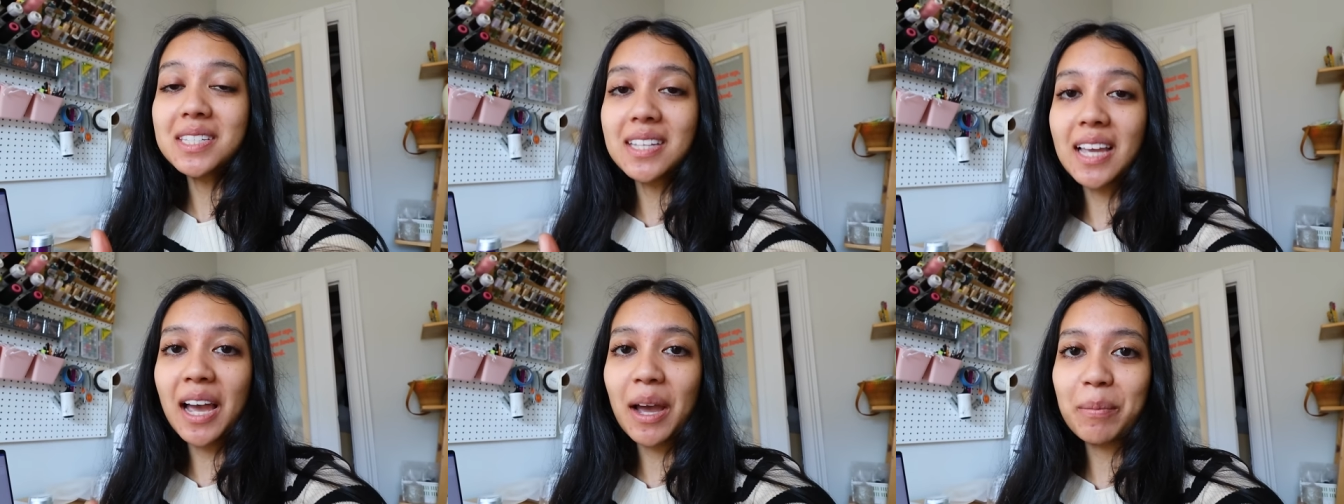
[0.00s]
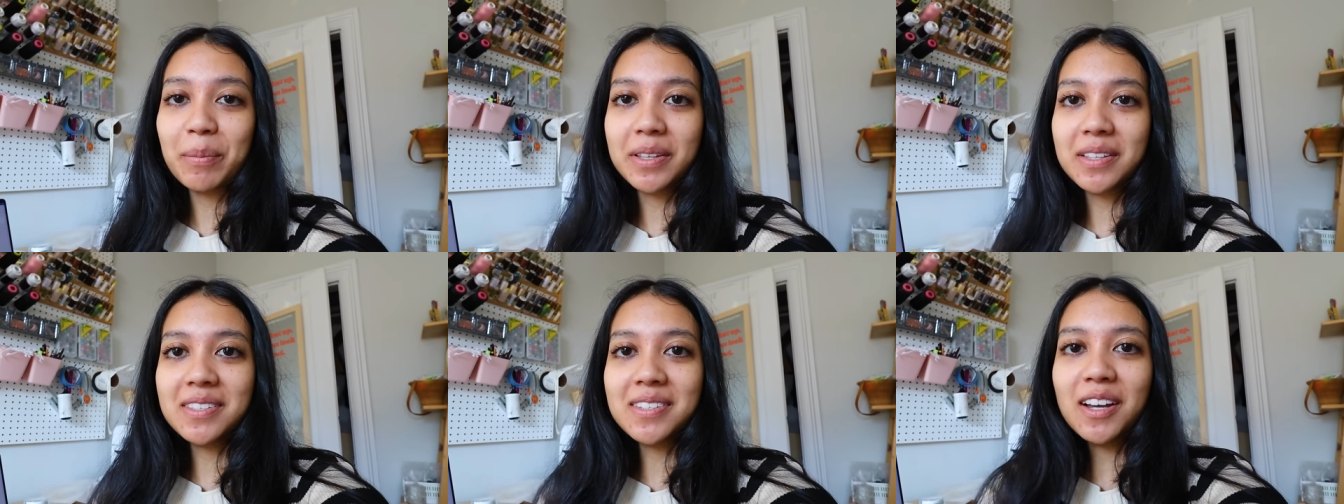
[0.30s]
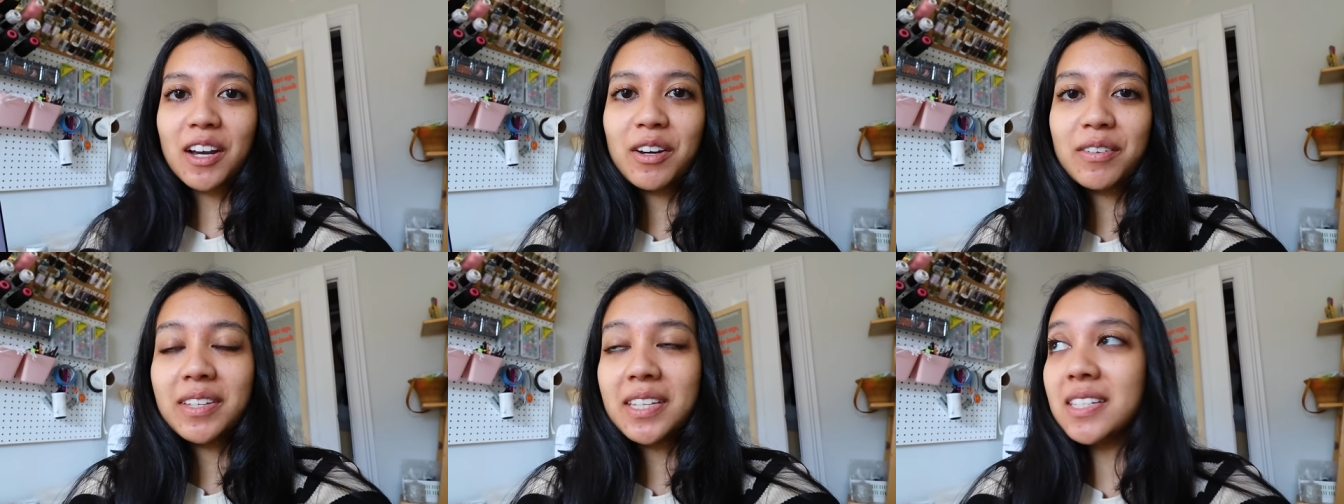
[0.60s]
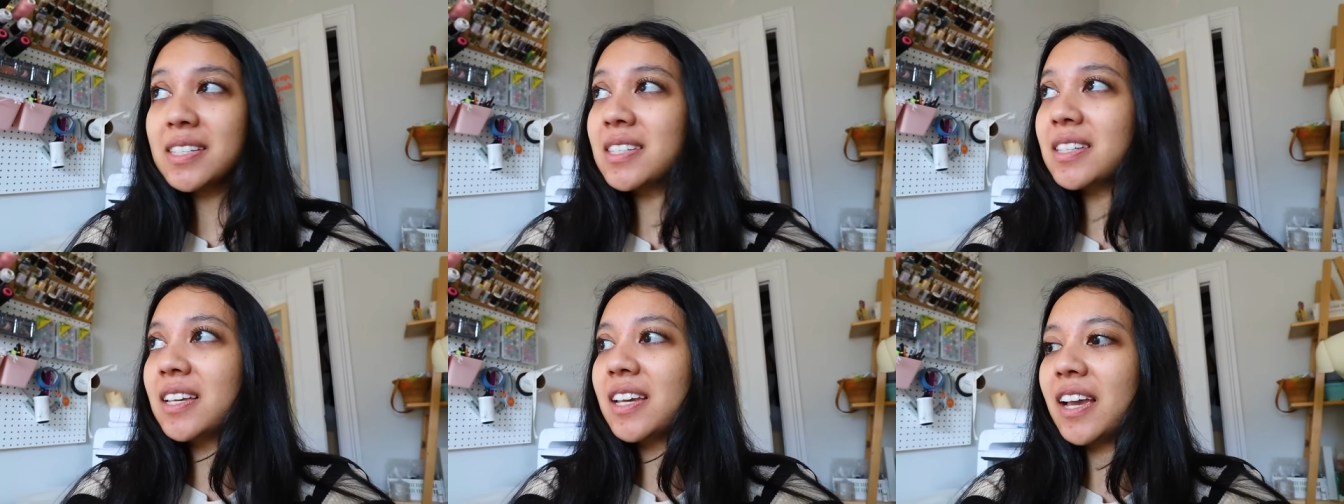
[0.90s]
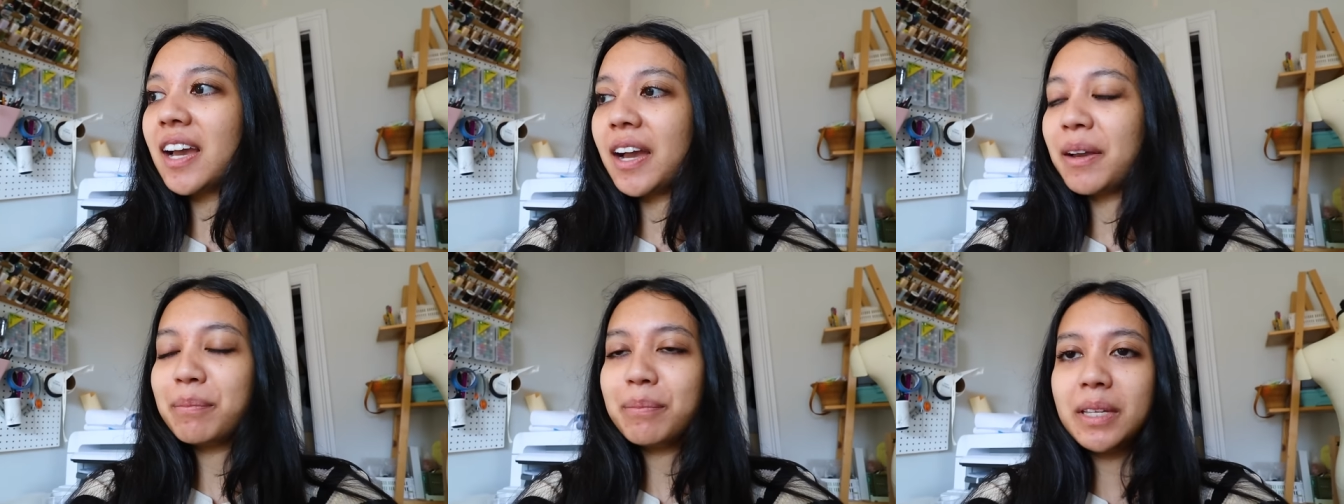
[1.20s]
this happens,
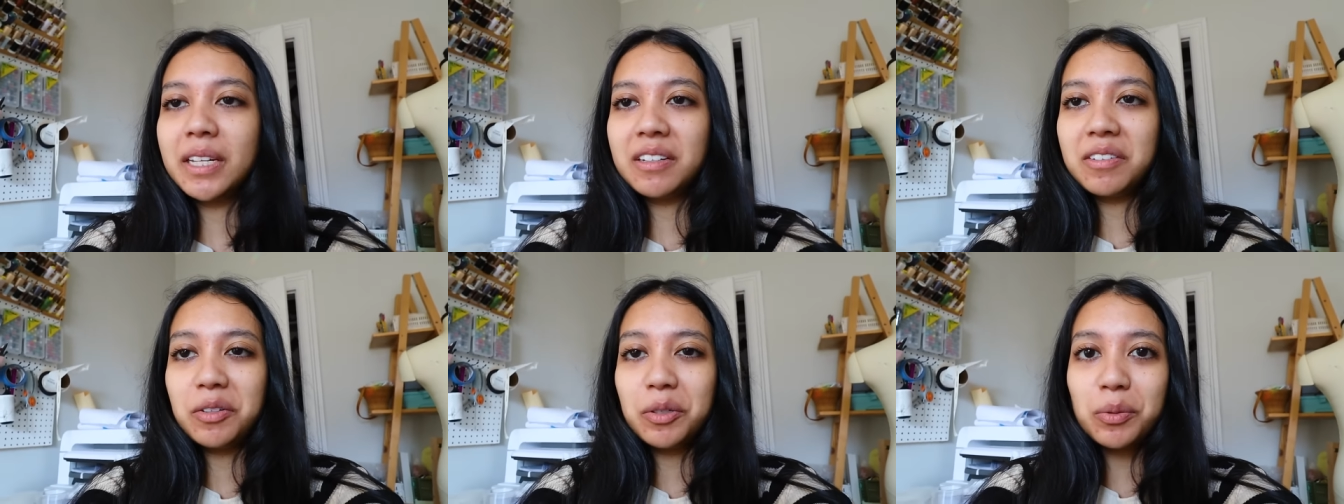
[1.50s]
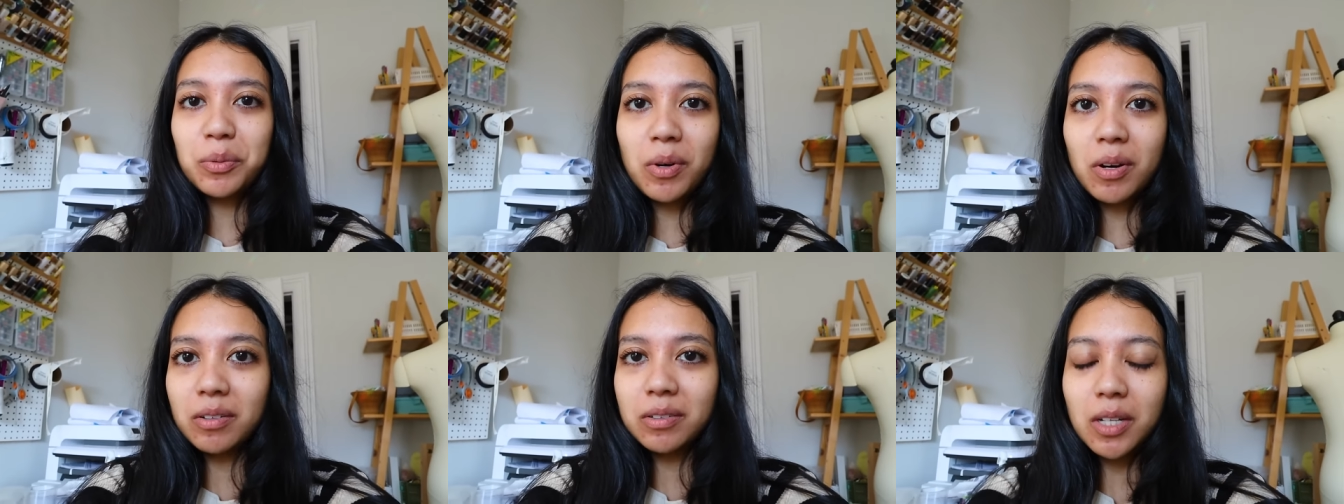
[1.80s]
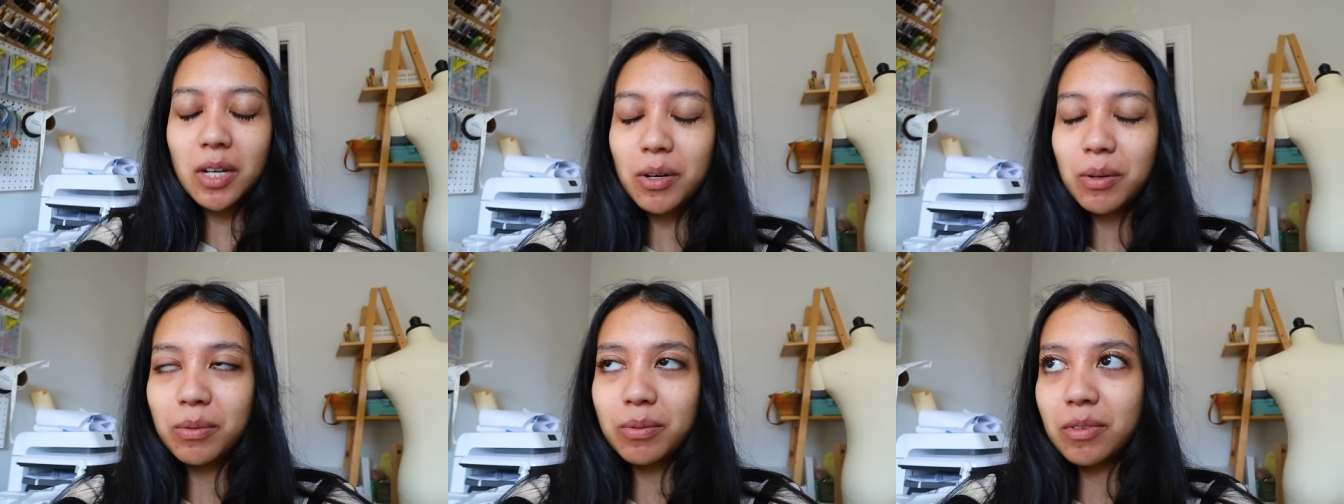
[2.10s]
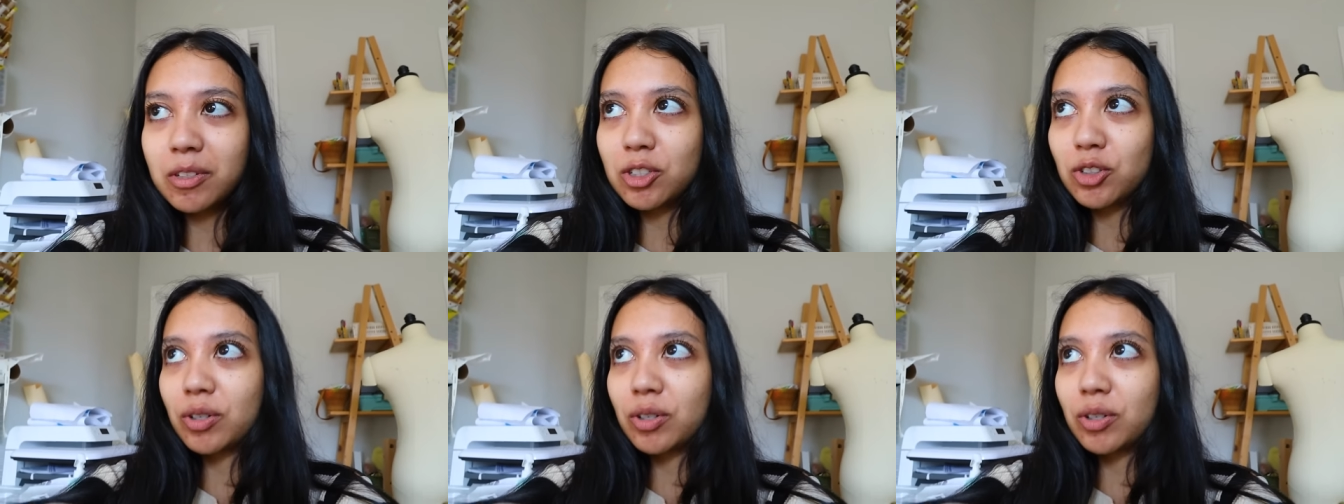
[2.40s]
obviously. I mean, you all know the